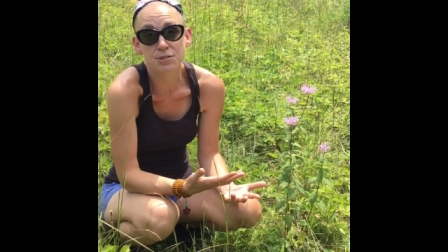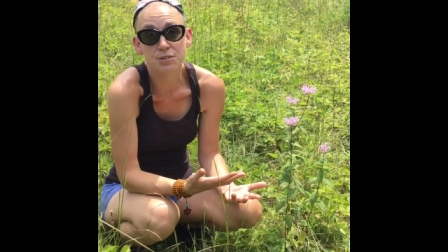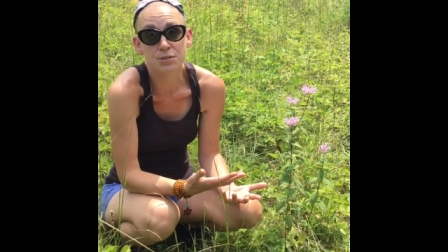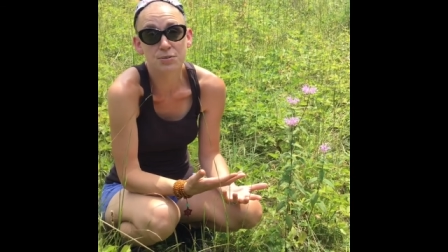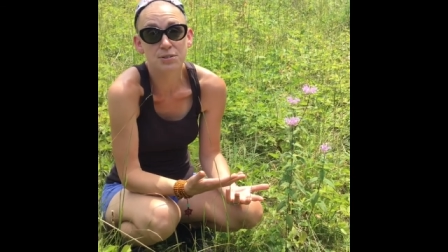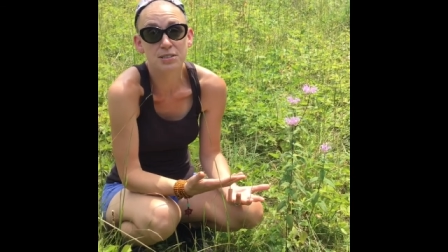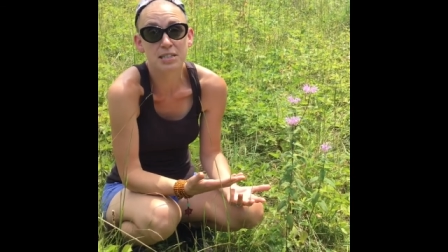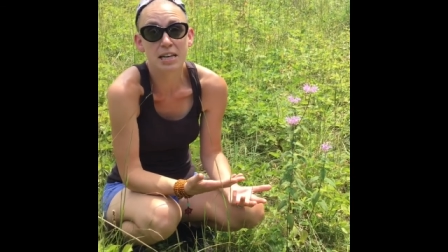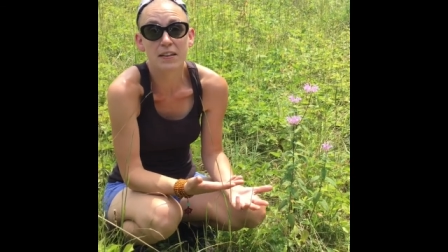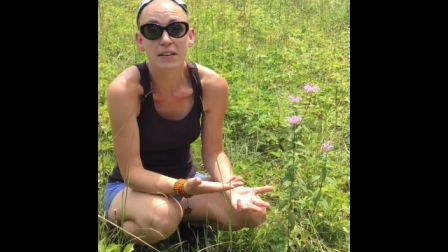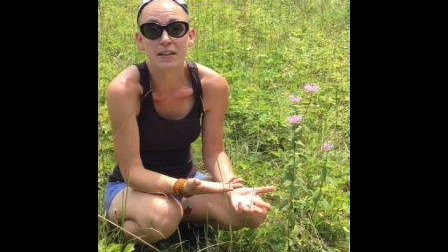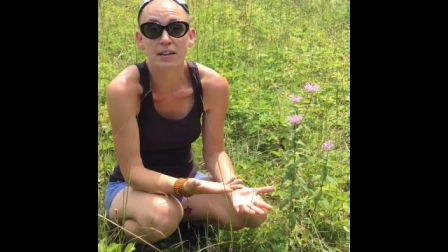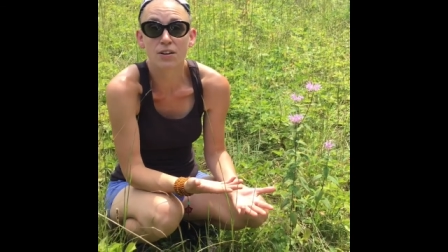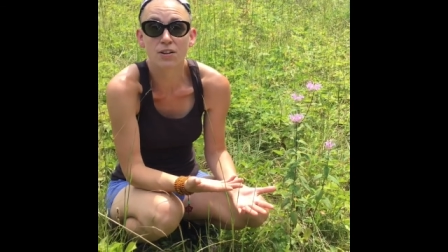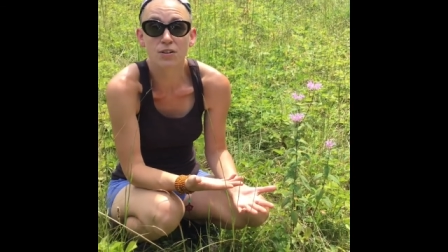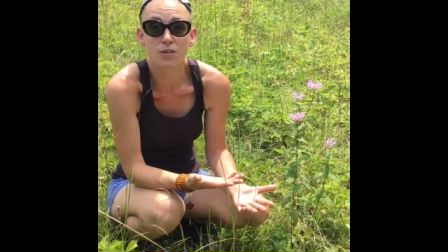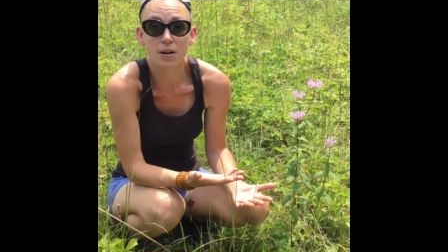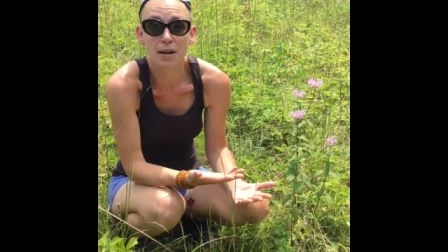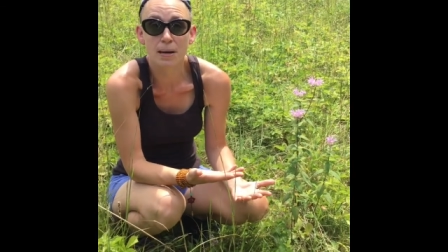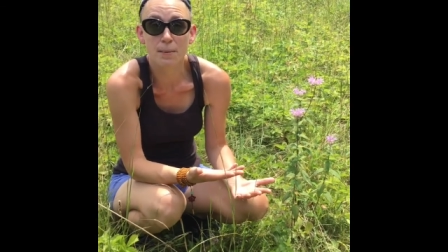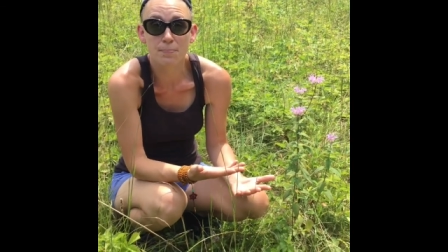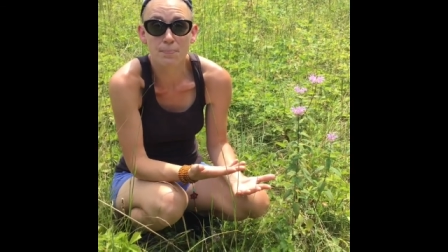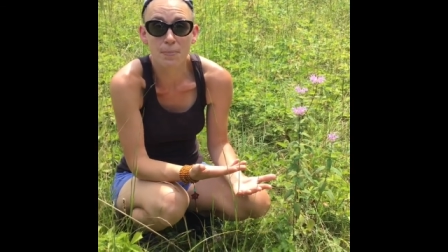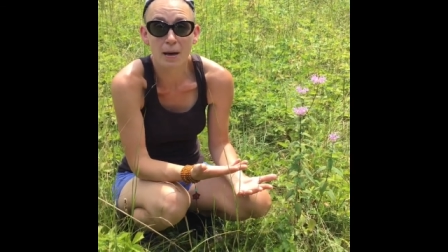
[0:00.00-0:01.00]
So say like a
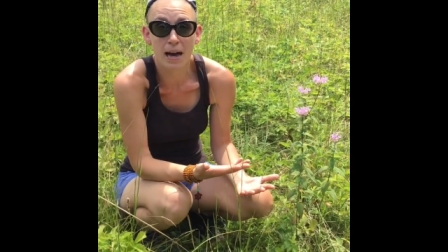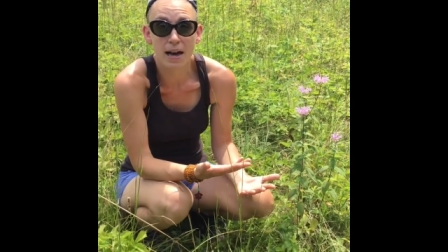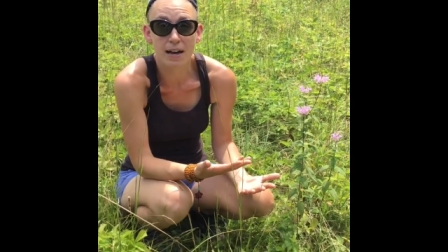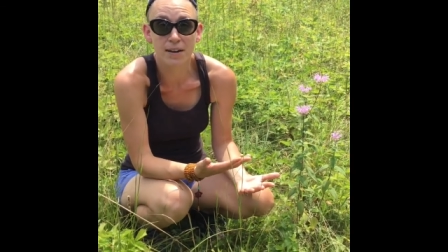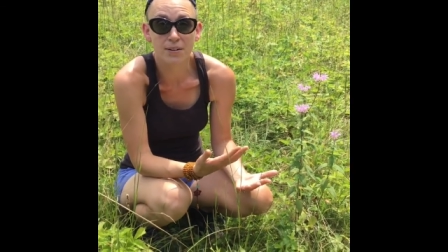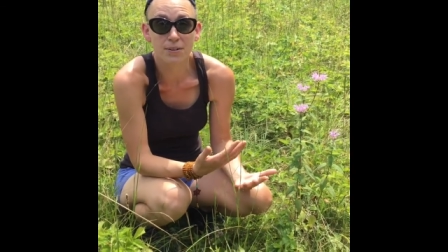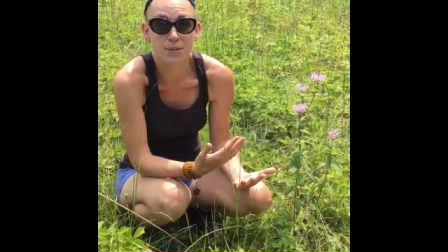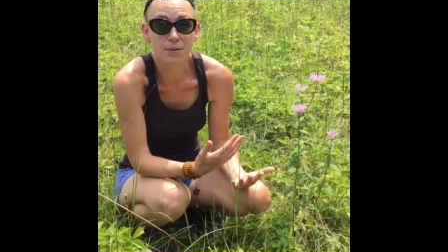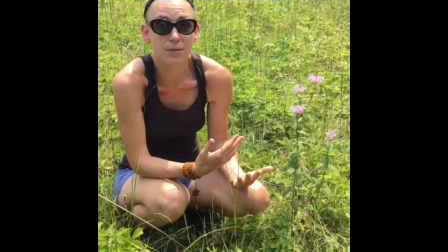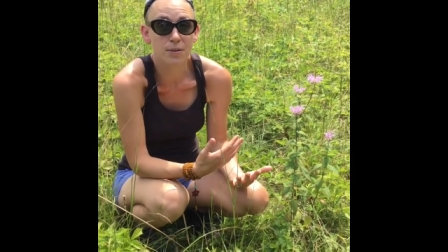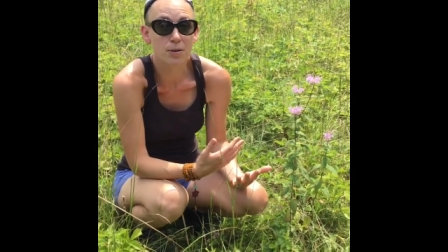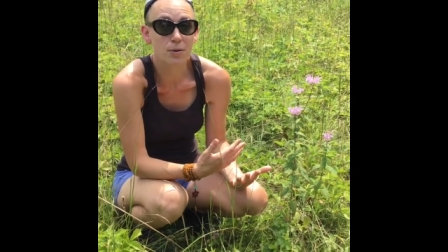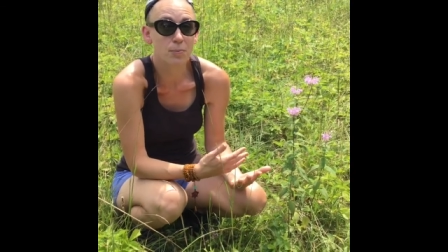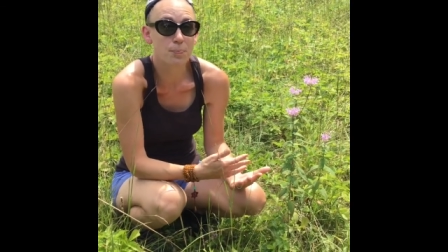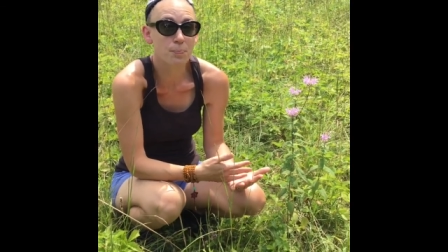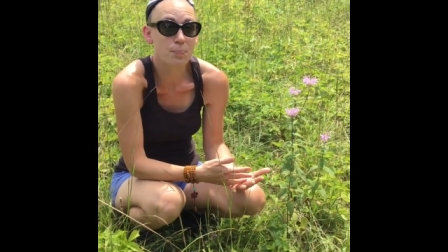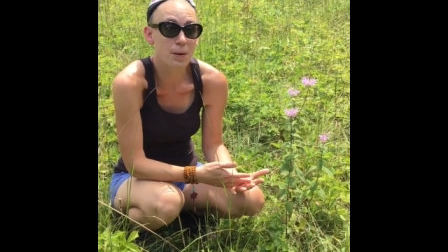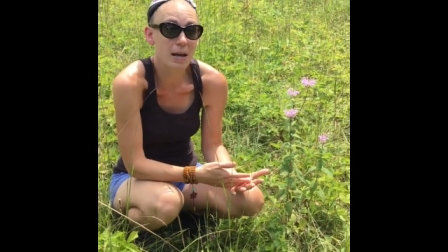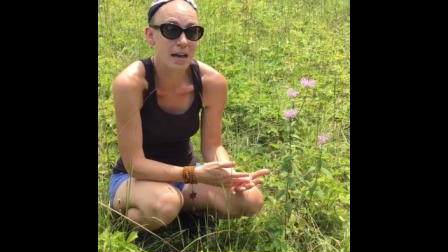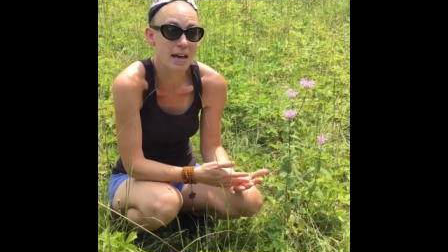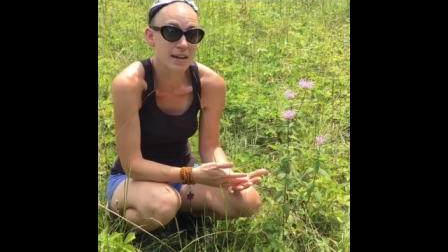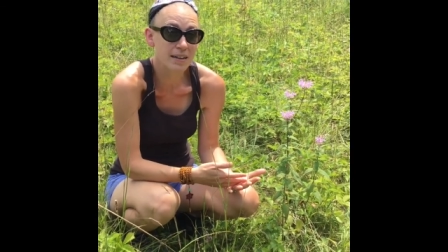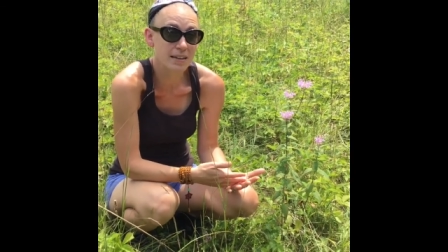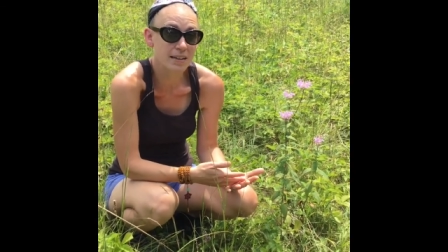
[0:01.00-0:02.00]
crepe batter or
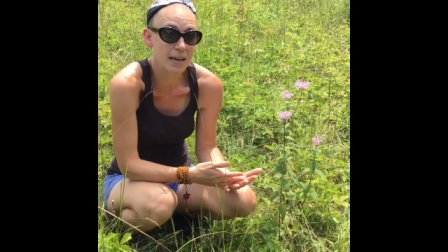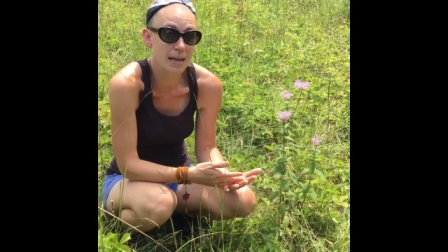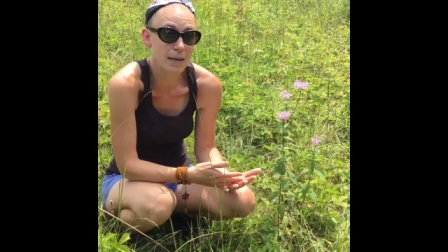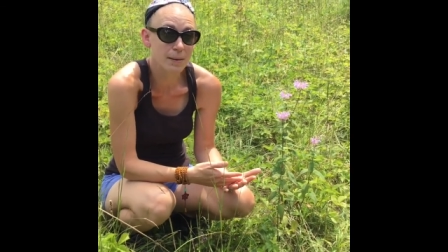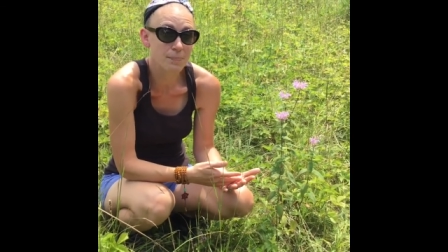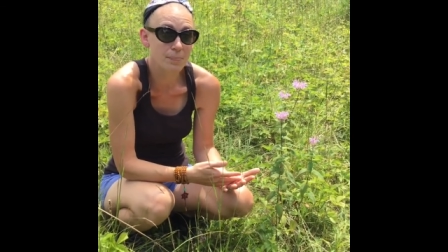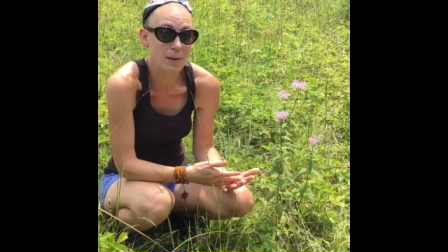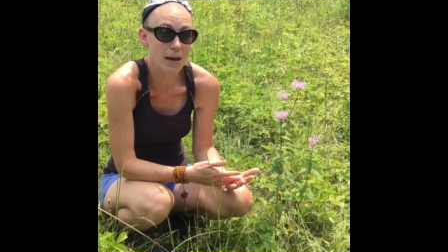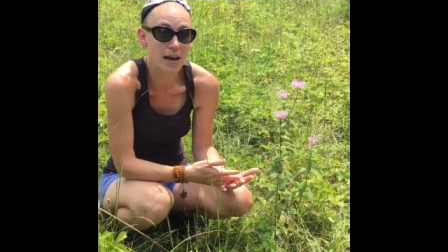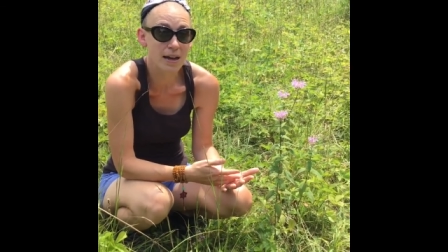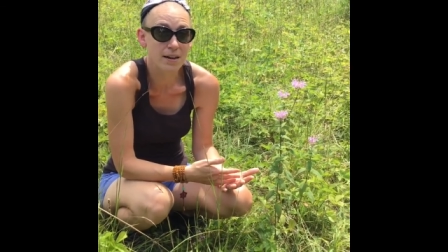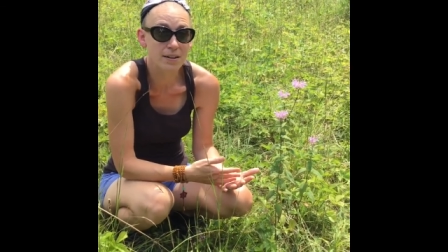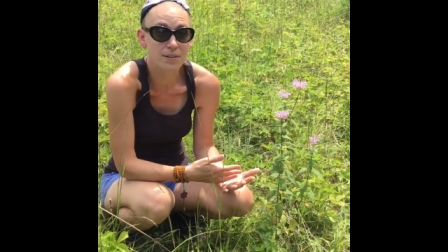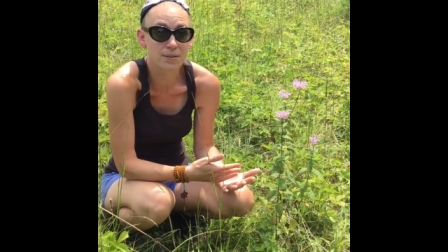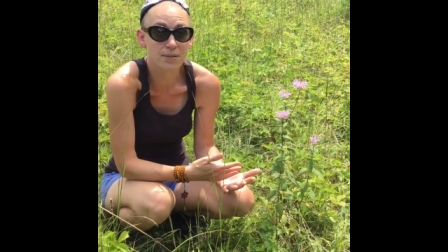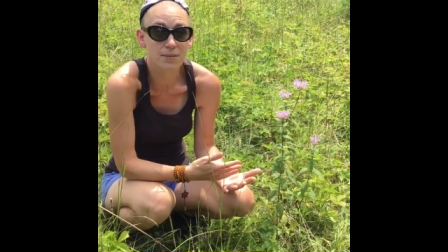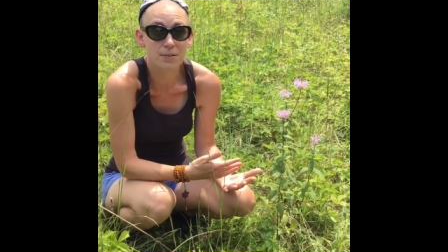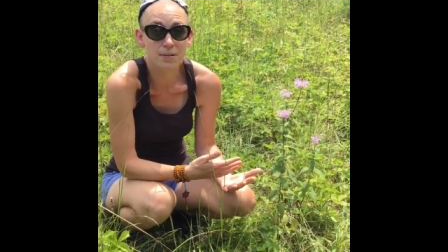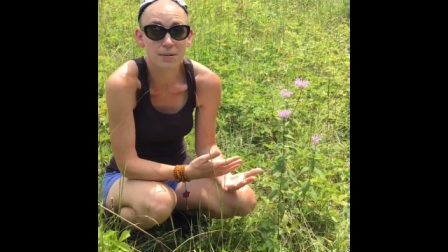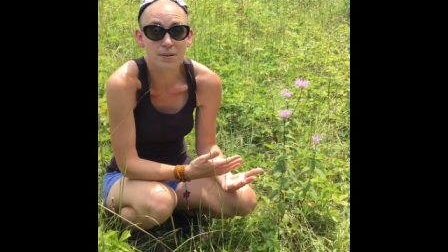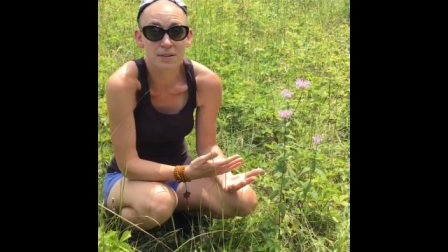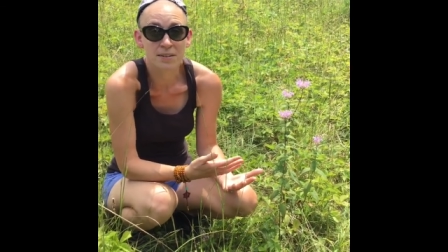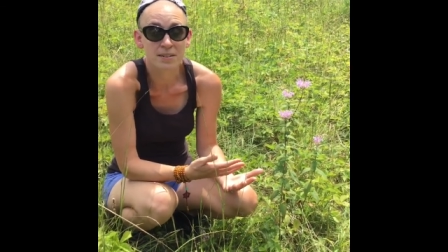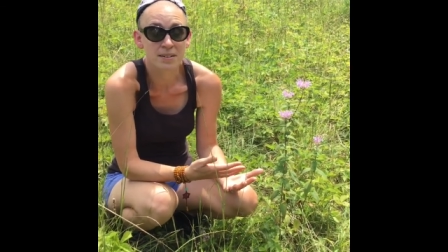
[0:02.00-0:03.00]
pancake batter,
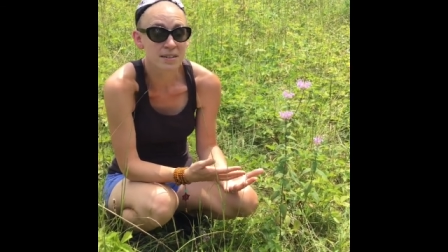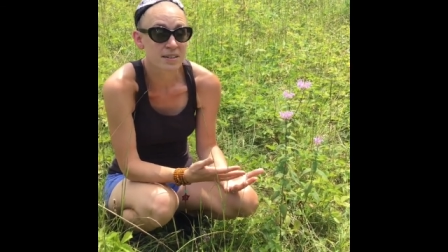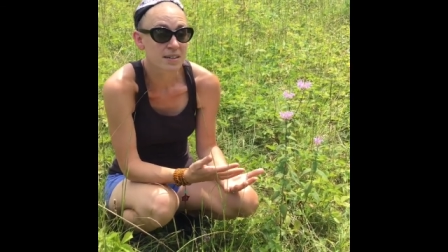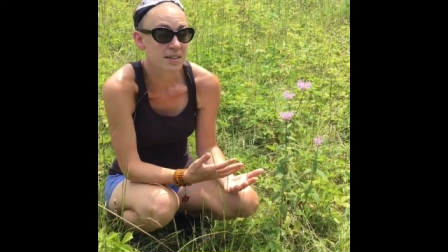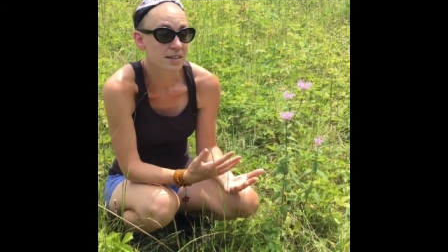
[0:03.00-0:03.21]
or